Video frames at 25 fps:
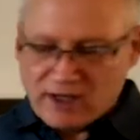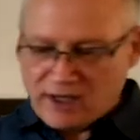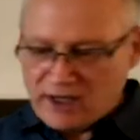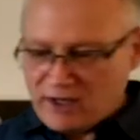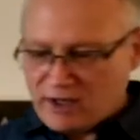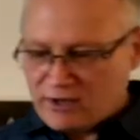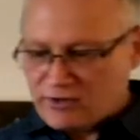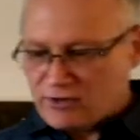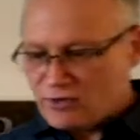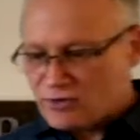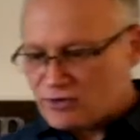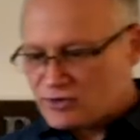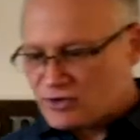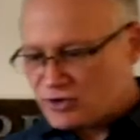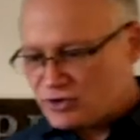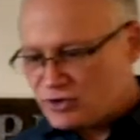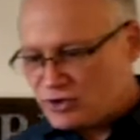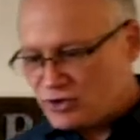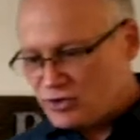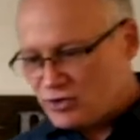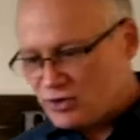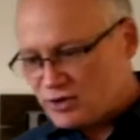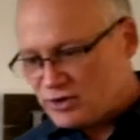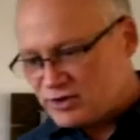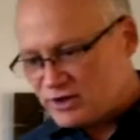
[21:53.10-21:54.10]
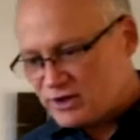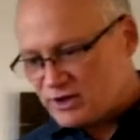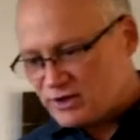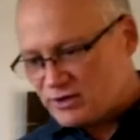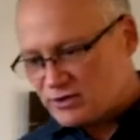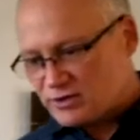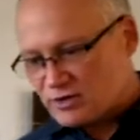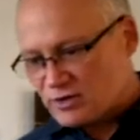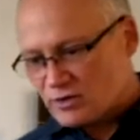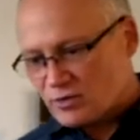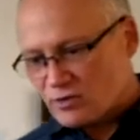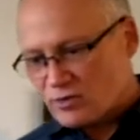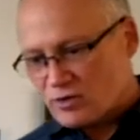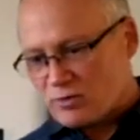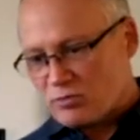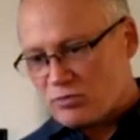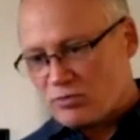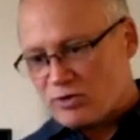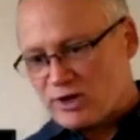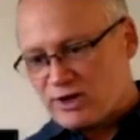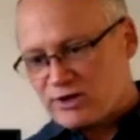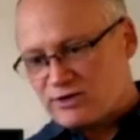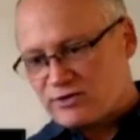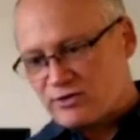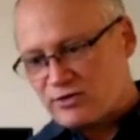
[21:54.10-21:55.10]
And there's a unity that the Lord
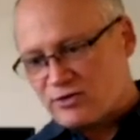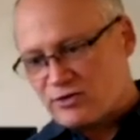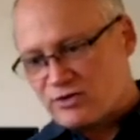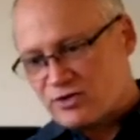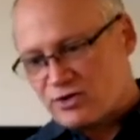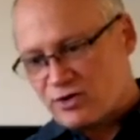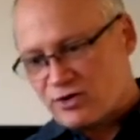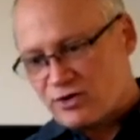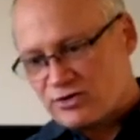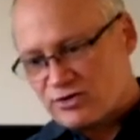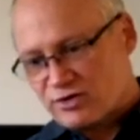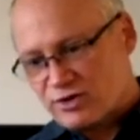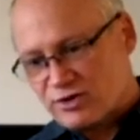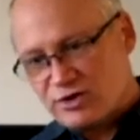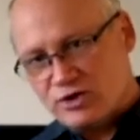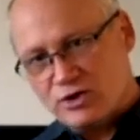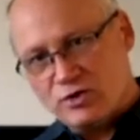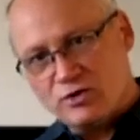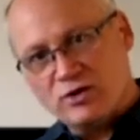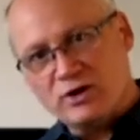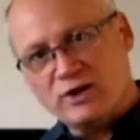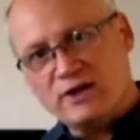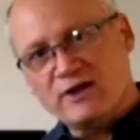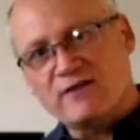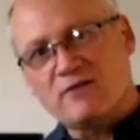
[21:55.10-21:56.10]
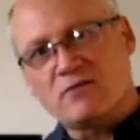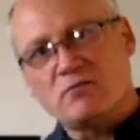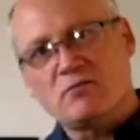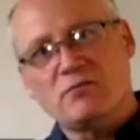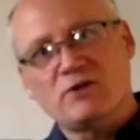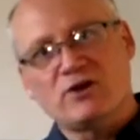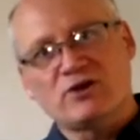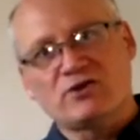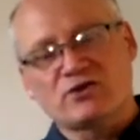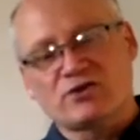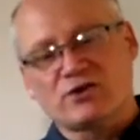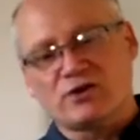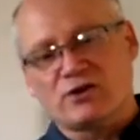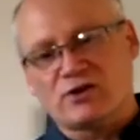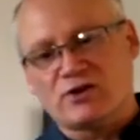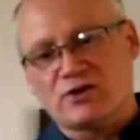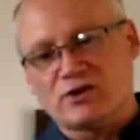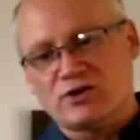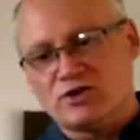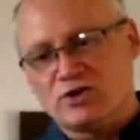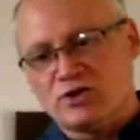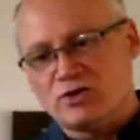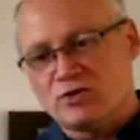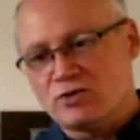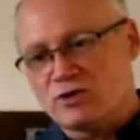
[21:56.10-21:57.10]
brings to the church the unity of mission, and
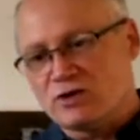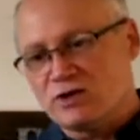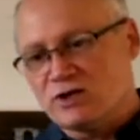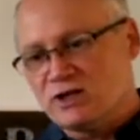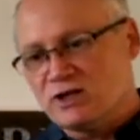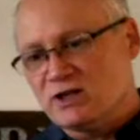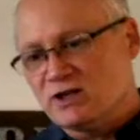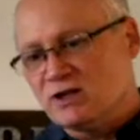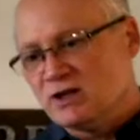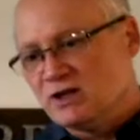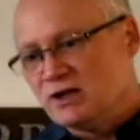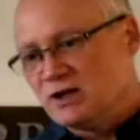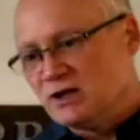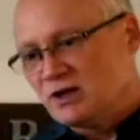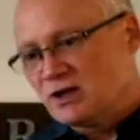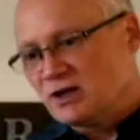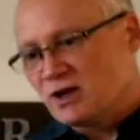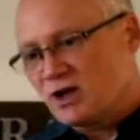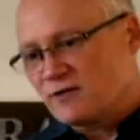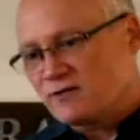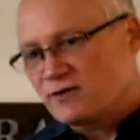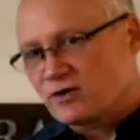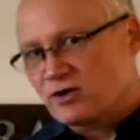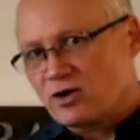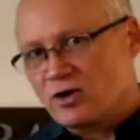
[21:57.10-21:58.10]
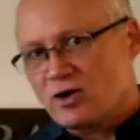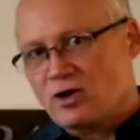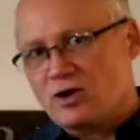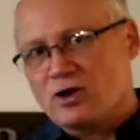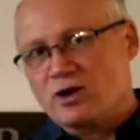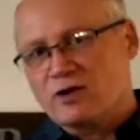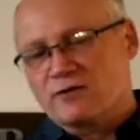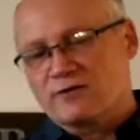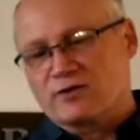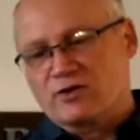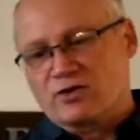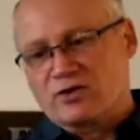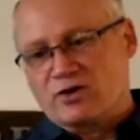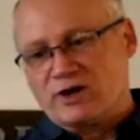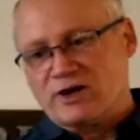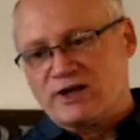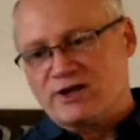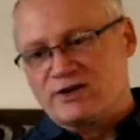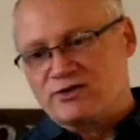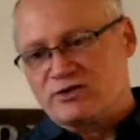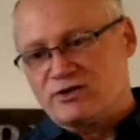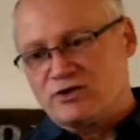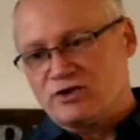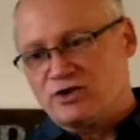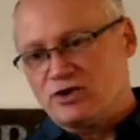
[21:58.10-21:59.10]
the unity of the call of
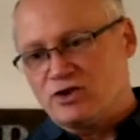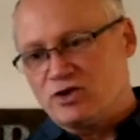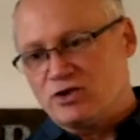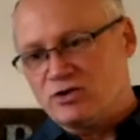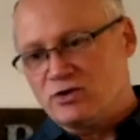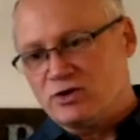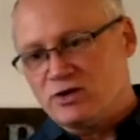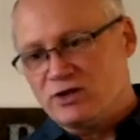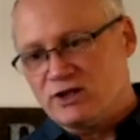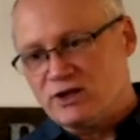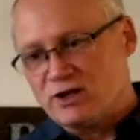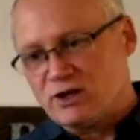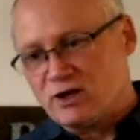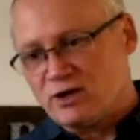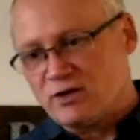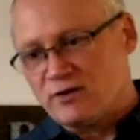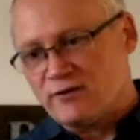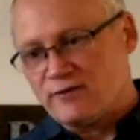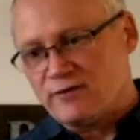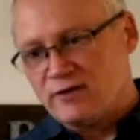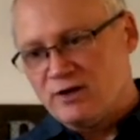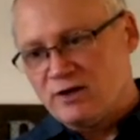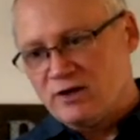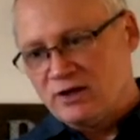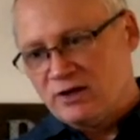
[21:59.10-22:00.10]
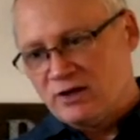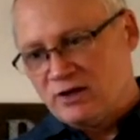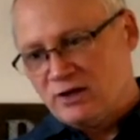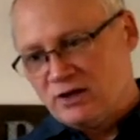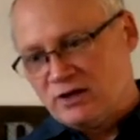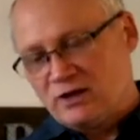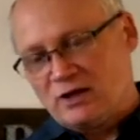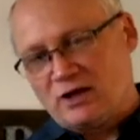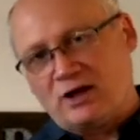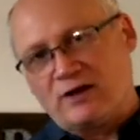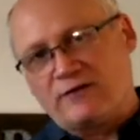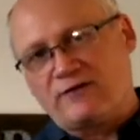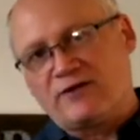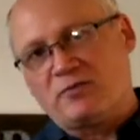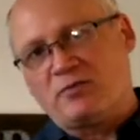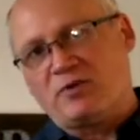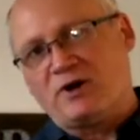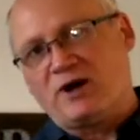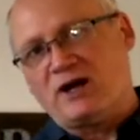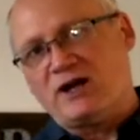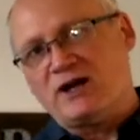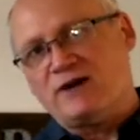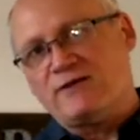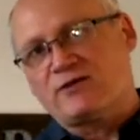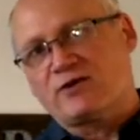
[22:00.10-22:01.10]
Christ, and the unity of, of the
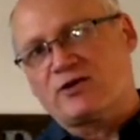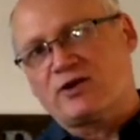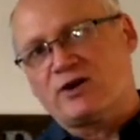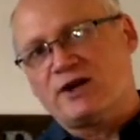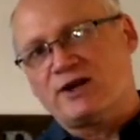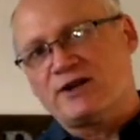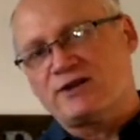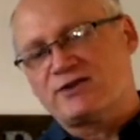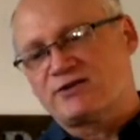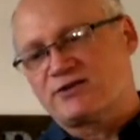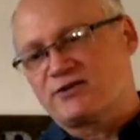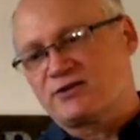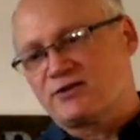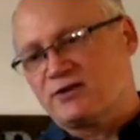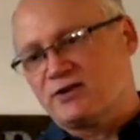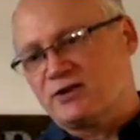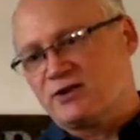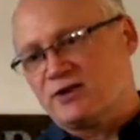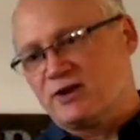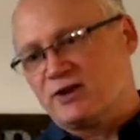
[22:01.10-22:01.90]
body of Christ